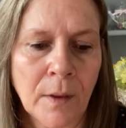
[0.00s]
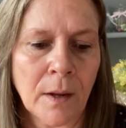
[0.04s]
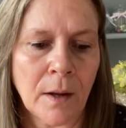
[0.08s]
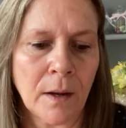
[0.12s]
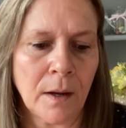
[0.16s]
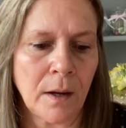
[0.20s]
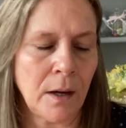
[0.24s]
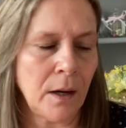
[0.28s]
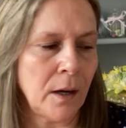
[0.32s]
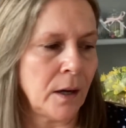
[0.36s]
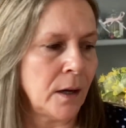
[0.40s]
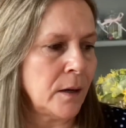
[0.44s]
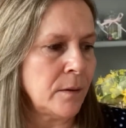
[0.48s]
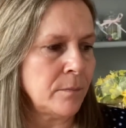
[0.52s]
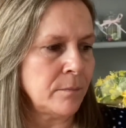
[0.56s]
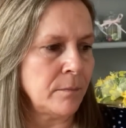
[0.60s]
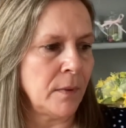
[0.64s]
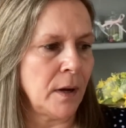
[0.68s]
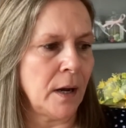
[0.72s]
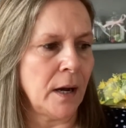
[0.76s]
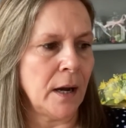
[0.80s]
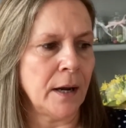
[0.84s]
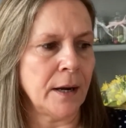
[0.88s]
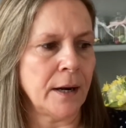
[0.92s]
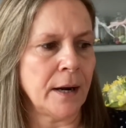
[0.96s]
And
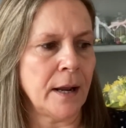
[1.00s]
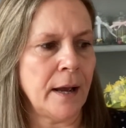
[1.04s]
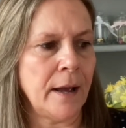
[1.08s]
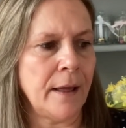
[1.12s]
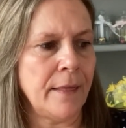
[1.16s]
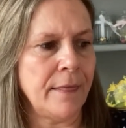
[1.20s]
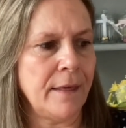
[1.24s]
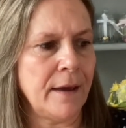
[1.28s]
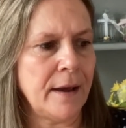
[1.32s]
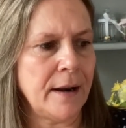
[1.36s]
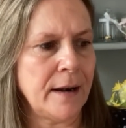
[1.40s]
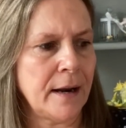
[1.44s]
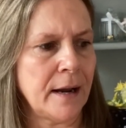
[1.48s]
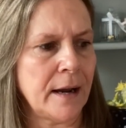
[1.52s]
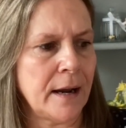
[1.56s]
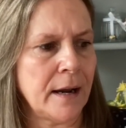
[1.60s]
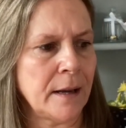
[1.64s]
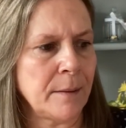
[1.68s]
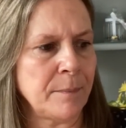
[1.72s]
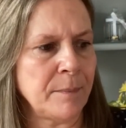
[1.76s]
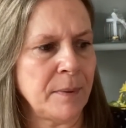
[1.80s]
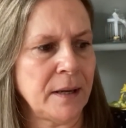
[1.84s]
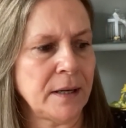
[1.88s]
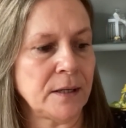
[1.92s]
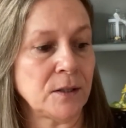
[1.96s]
then
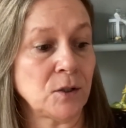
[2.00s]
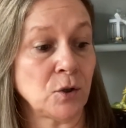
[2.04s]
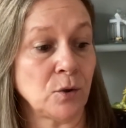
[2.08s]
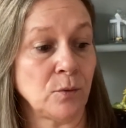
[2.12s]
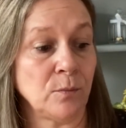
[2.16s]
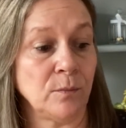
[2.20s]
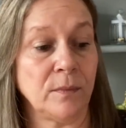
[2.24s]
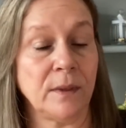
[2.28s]
I picked up